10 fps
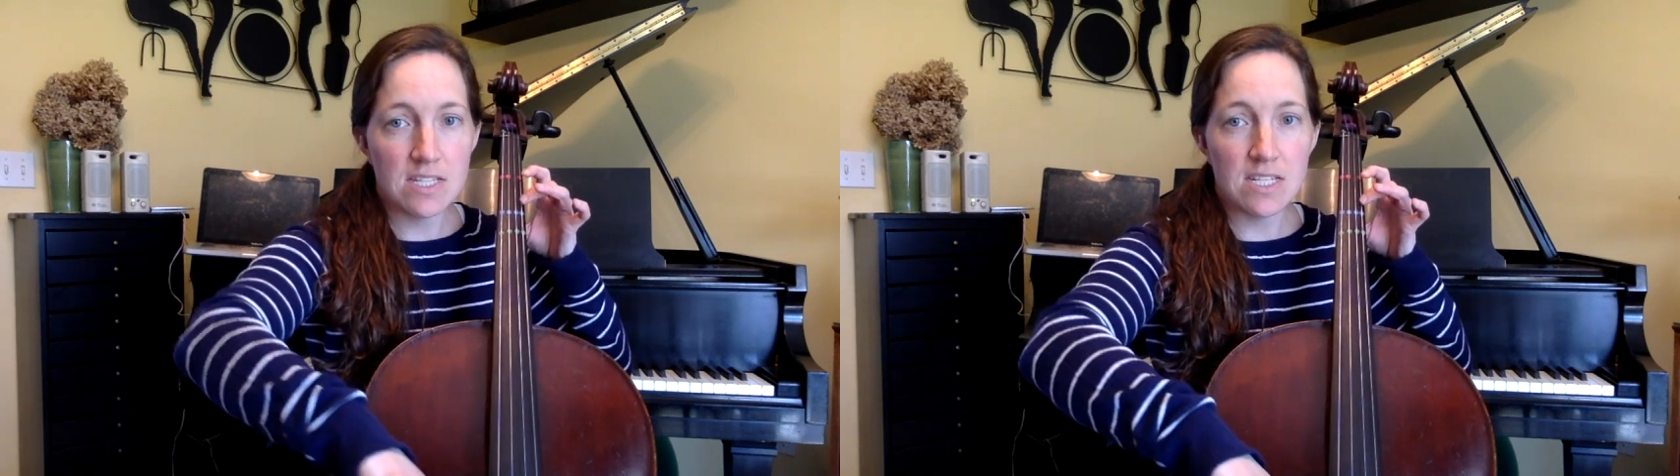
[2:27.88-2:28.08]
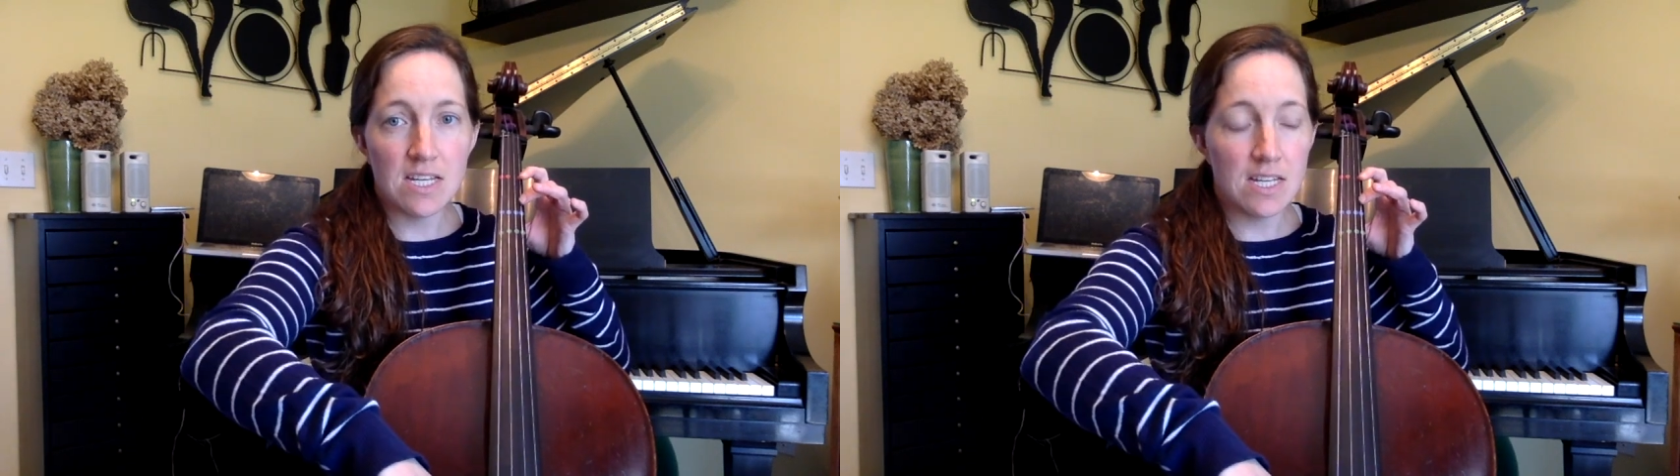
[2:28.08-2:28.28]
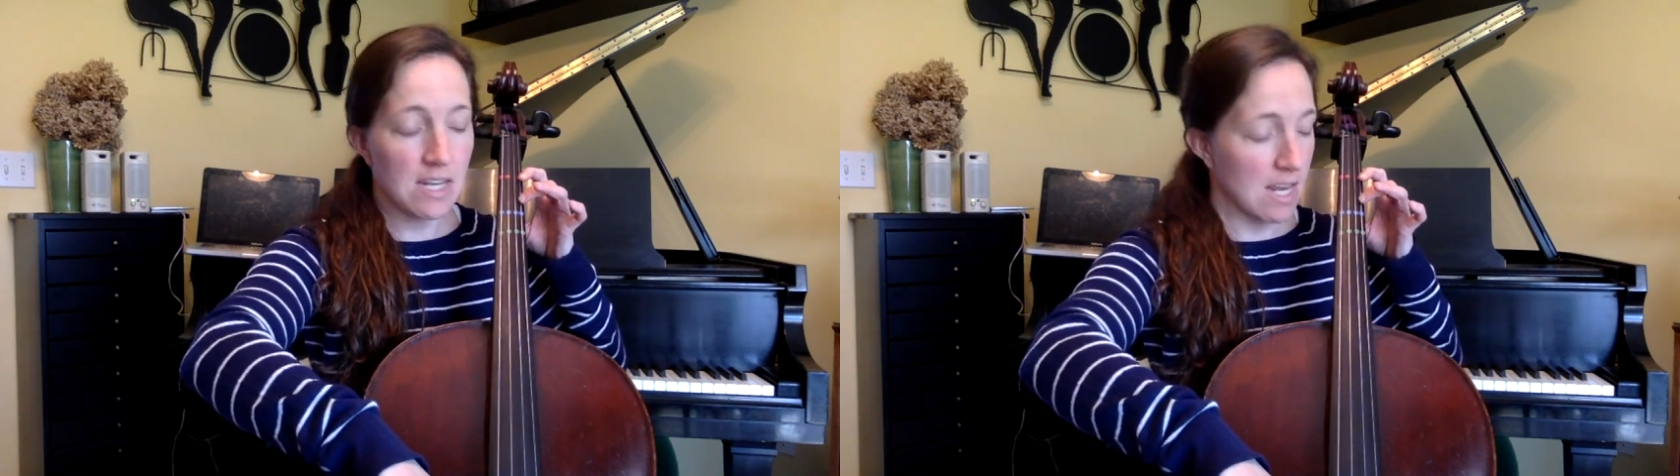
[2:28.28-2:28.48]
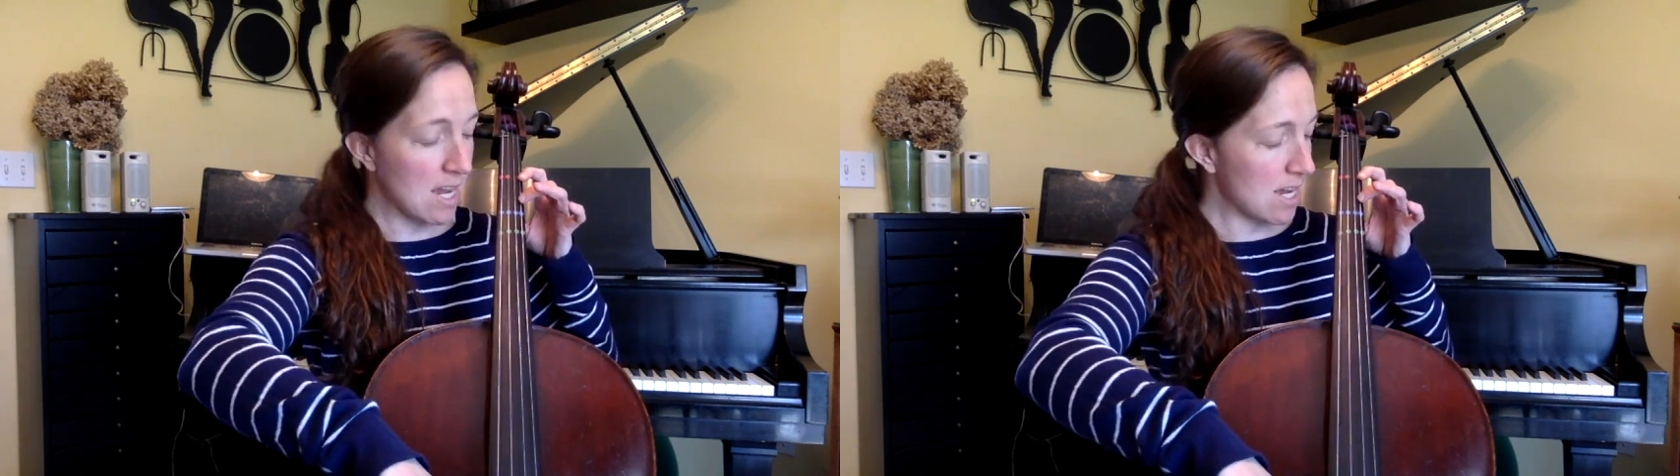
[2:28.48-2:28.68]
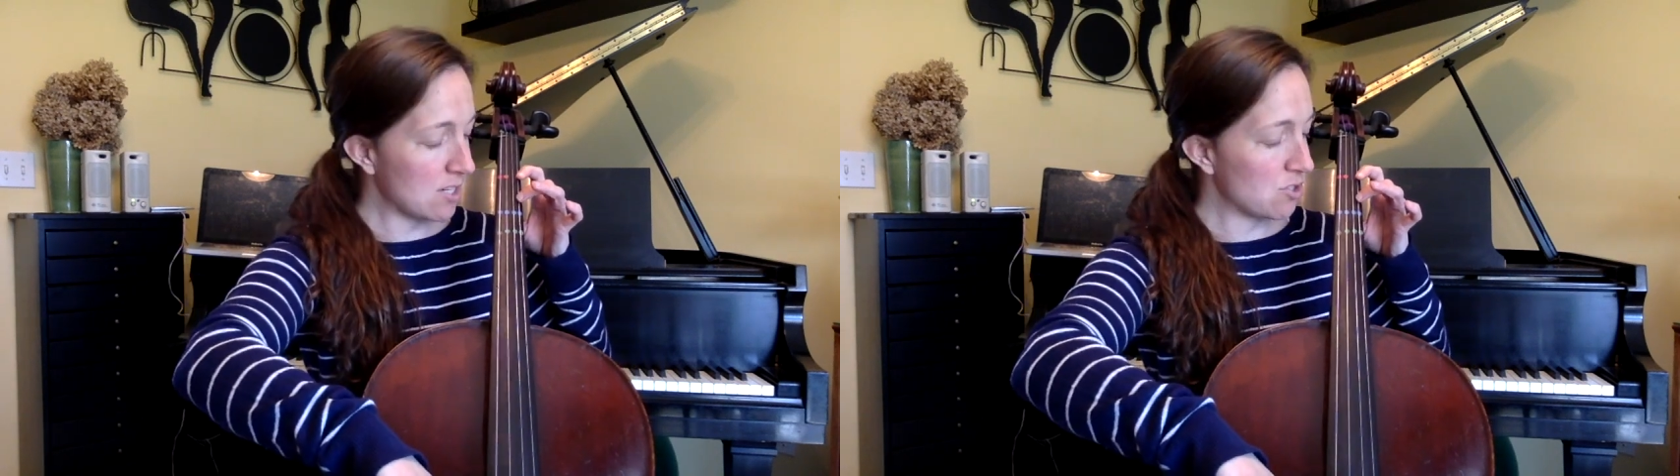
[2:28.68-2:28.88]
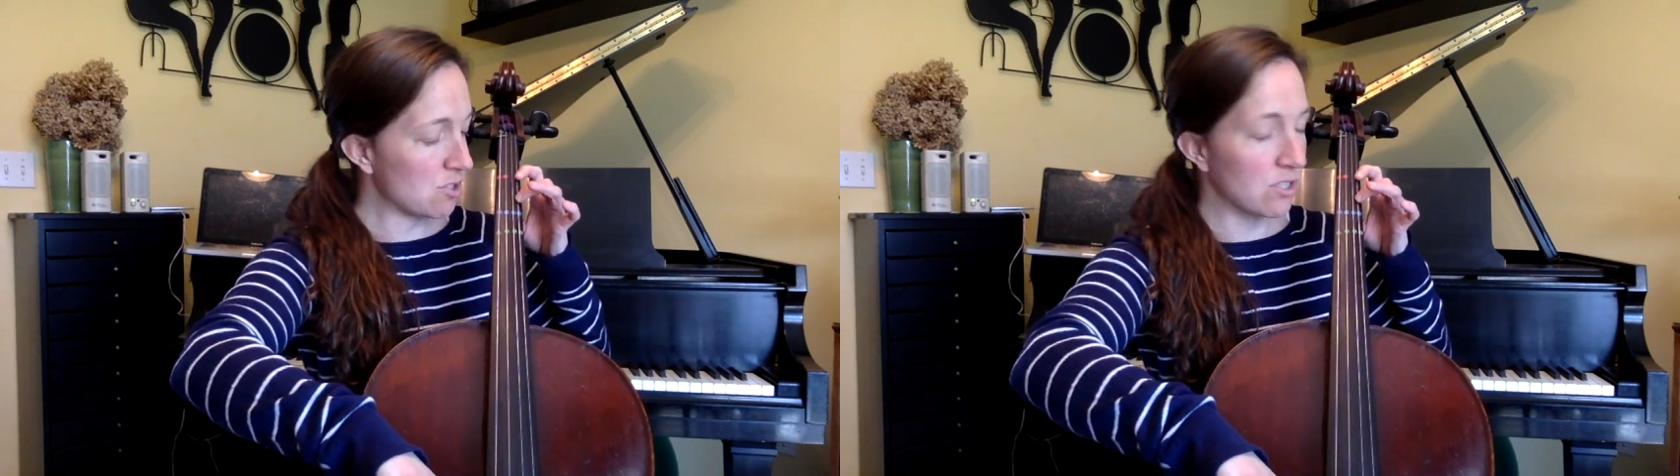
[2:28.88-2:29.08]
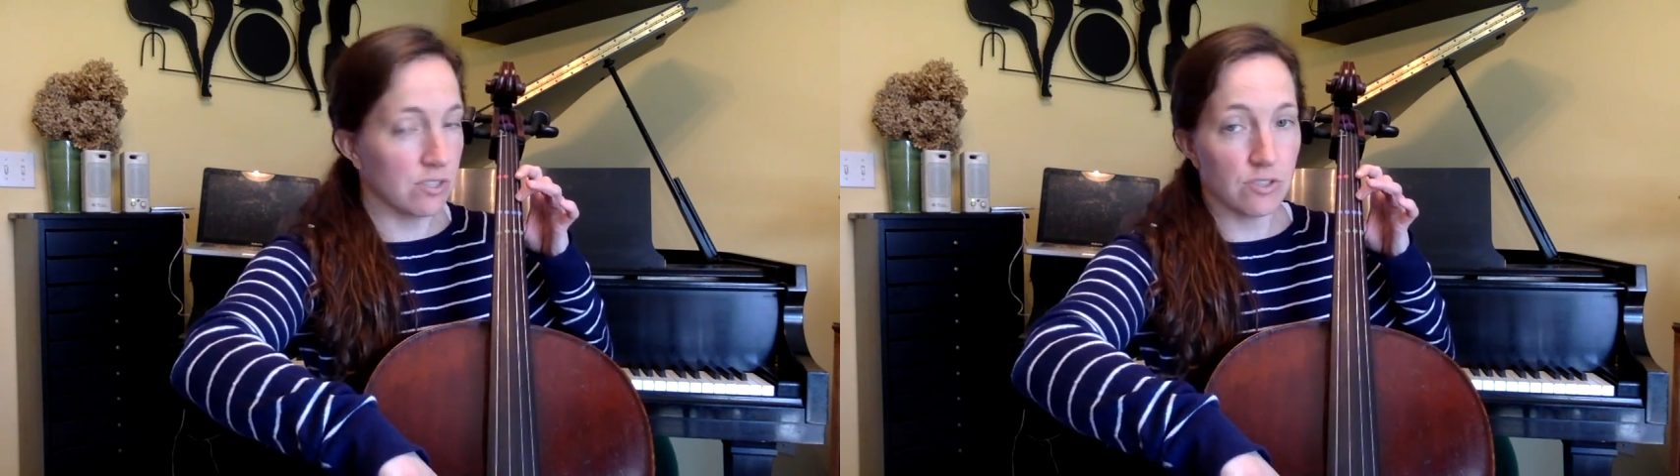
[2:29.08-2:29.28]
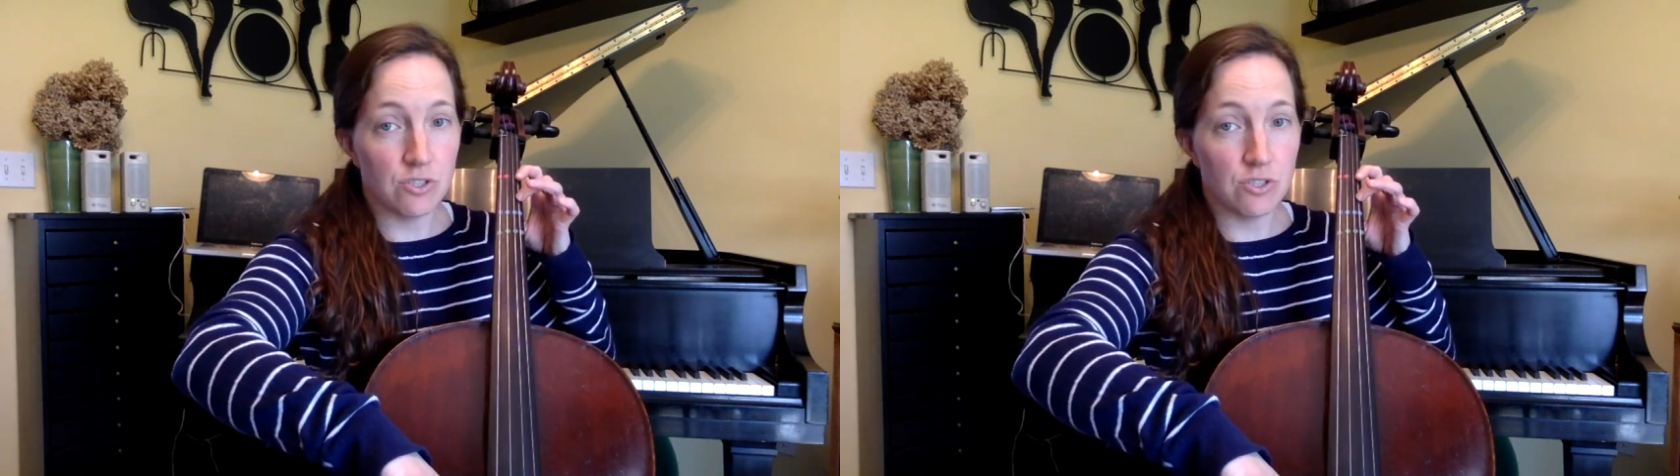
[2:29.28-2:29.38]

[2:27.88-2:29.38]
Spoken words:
C natural,